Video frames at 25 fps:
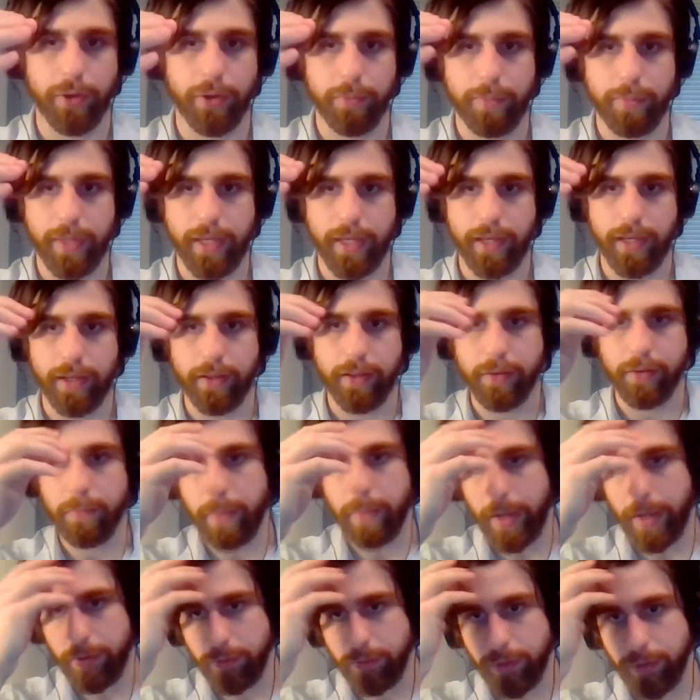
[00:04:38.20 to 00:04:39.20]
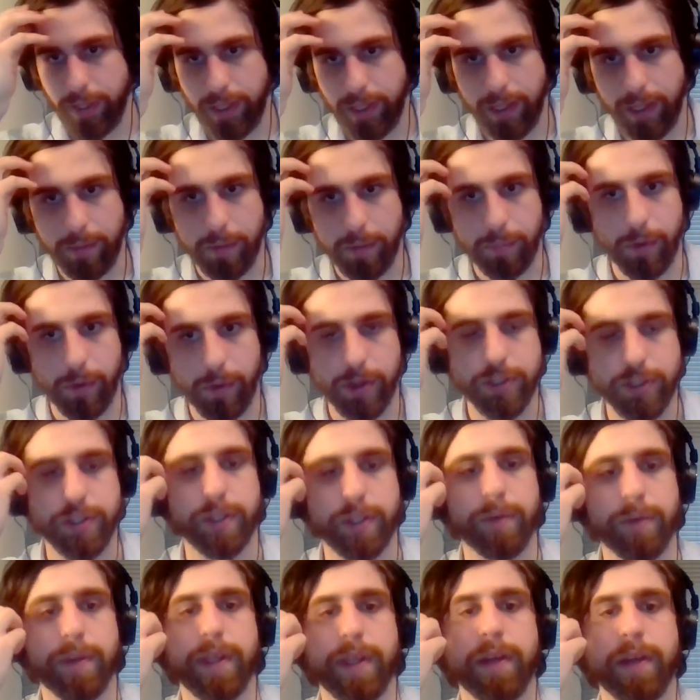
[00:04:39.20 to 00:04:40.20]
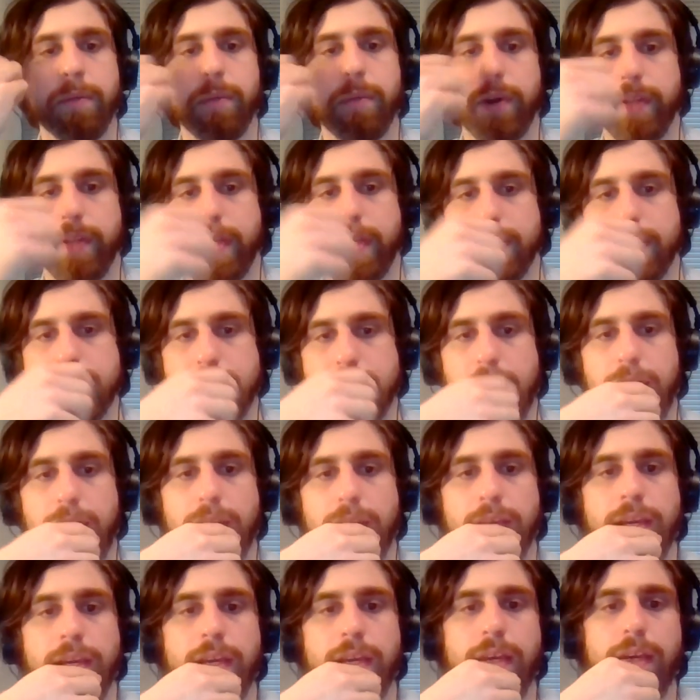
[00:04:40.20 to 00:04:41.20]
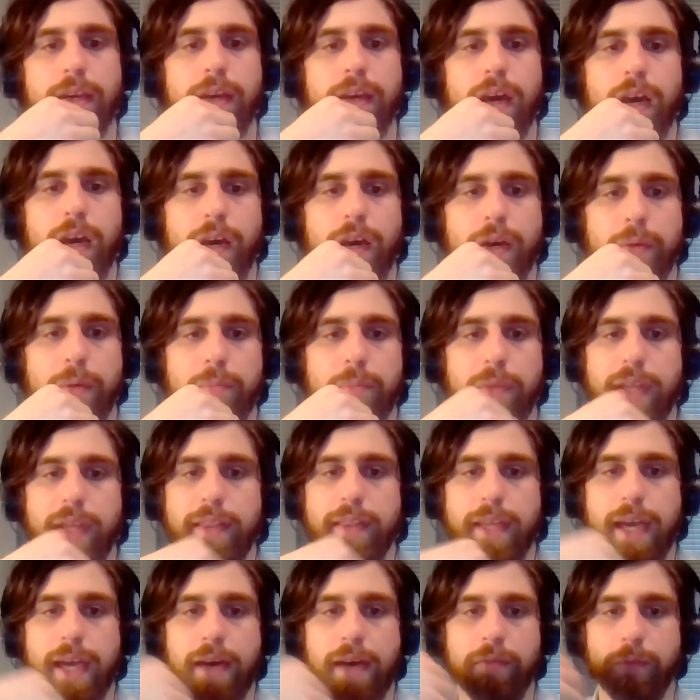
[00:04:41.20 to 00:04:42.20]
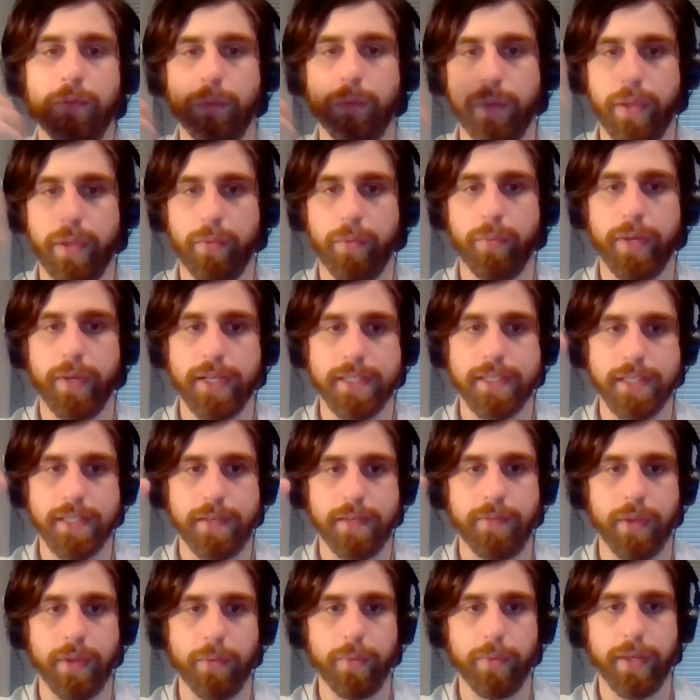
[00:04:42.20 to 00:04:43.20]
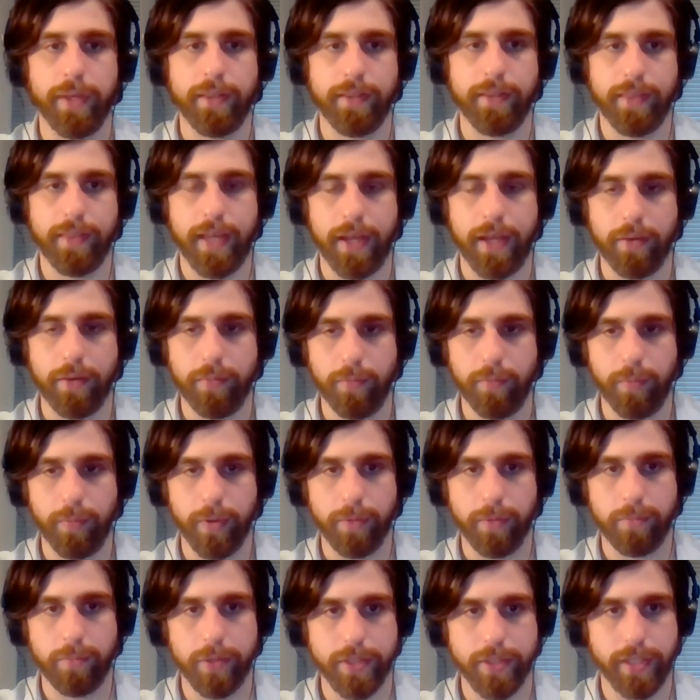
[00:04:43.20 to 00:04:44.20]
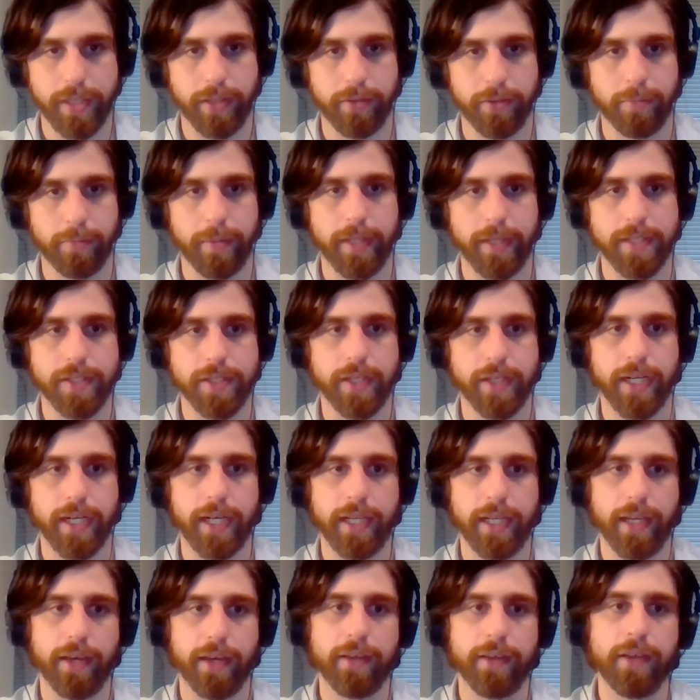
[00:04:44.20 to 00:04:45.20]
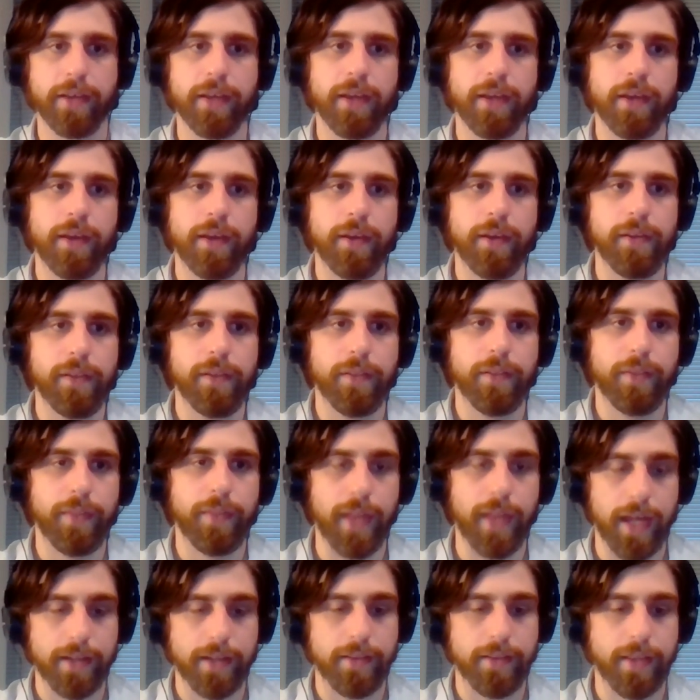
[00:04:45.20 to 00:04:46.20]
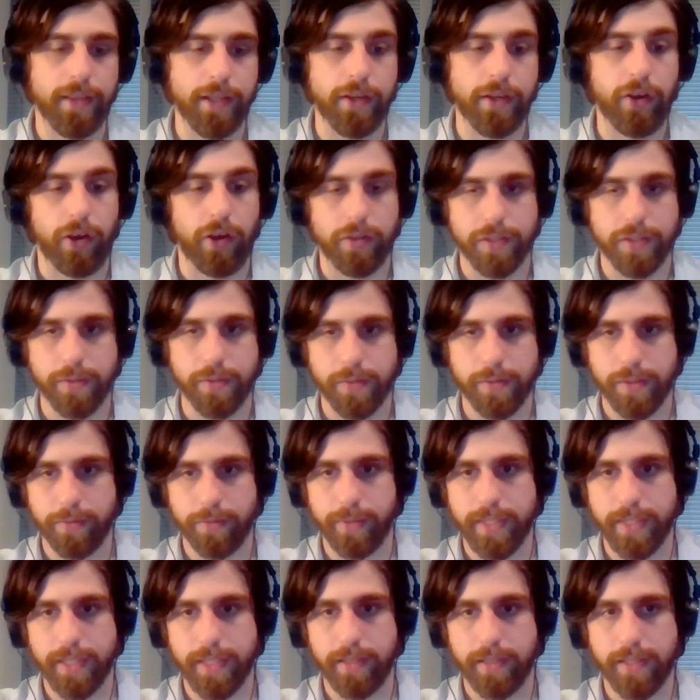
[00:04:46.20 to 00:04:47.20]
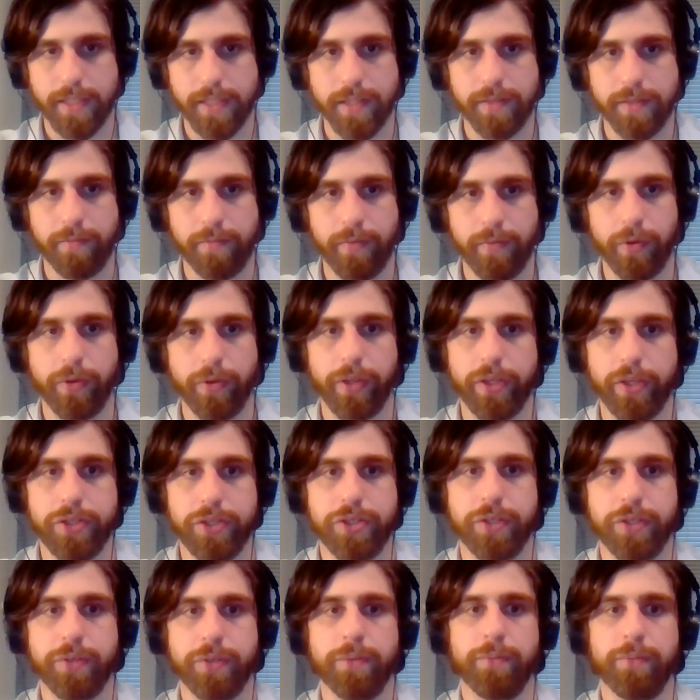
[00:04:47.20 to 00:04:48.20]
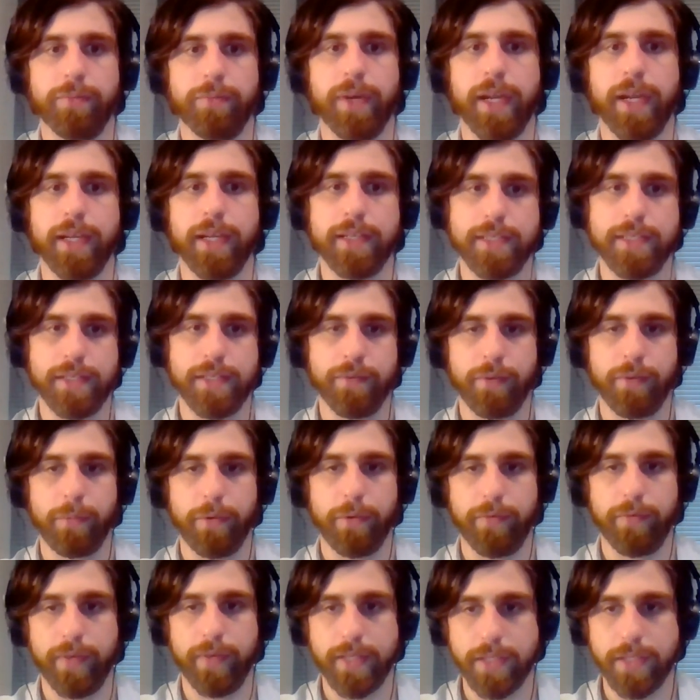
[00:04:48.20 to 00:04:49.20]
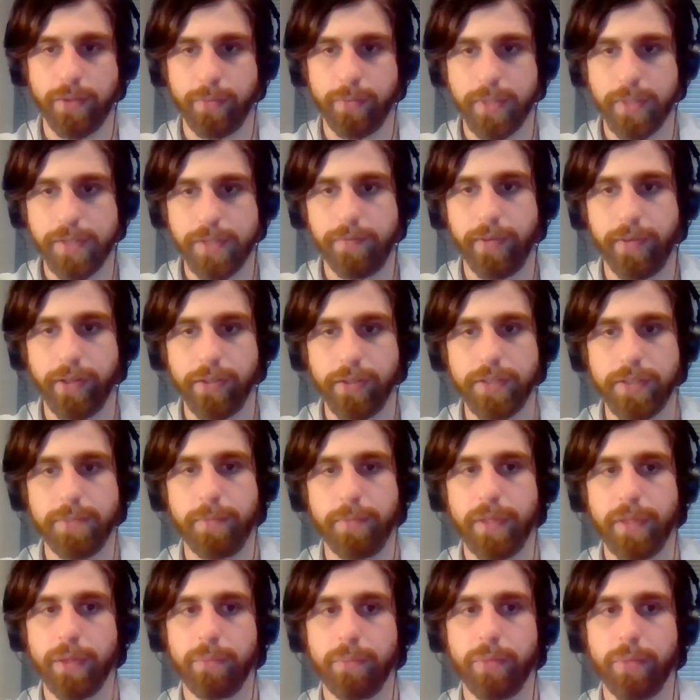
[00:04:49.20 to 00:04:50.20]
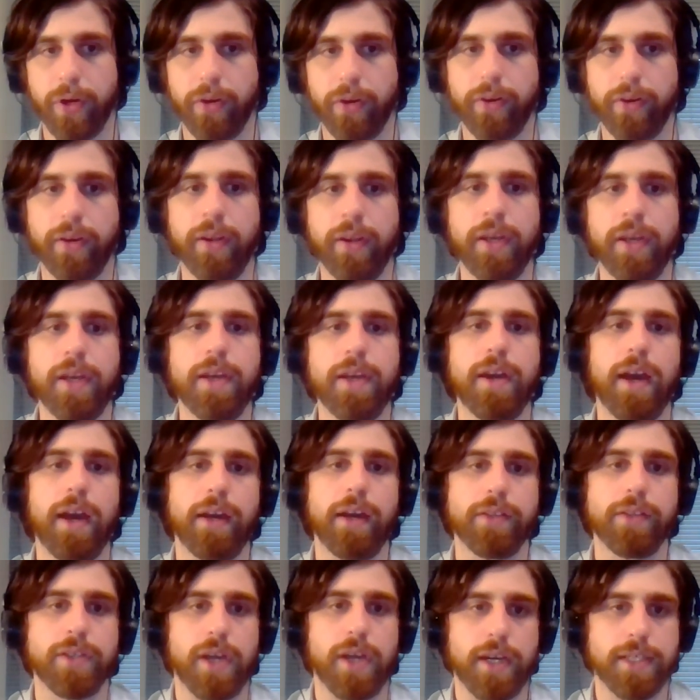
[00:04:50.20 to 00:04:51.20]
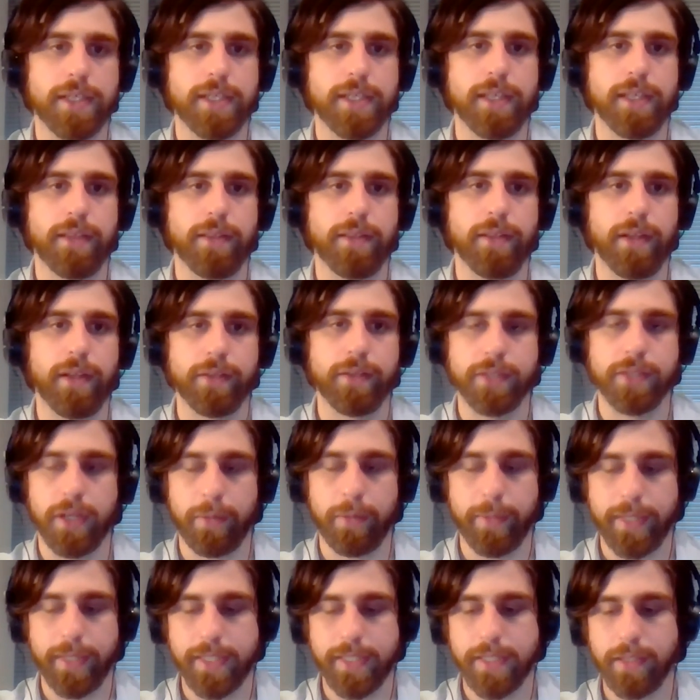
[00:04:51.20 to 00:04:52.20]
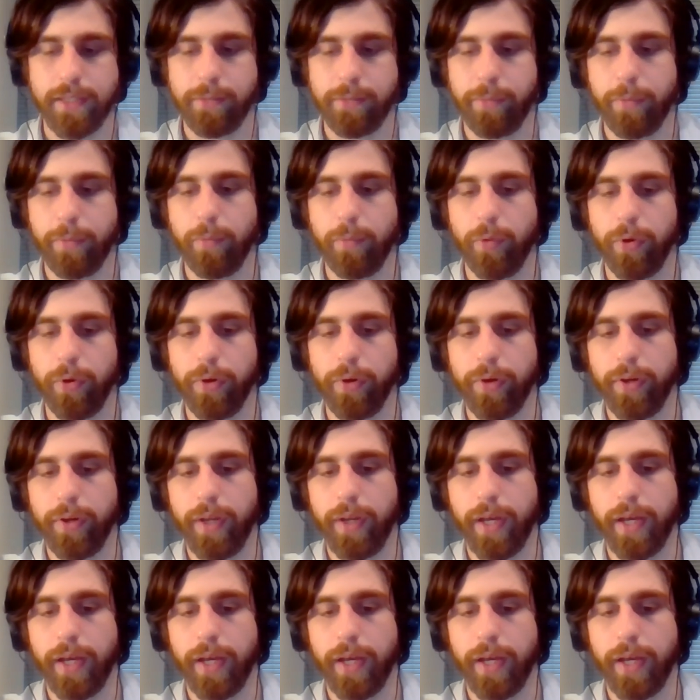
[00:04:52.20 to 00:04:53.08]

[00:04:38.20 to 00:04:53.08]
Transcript: be on the boundary, it can't be partially within and partly outside. And the AF then wins if they win that one particular plan is a good idea. That then also is the reason this is a voting issue, right? Because the affirmative has otherwise failed to meet their burden. I'll talk about this a little bit more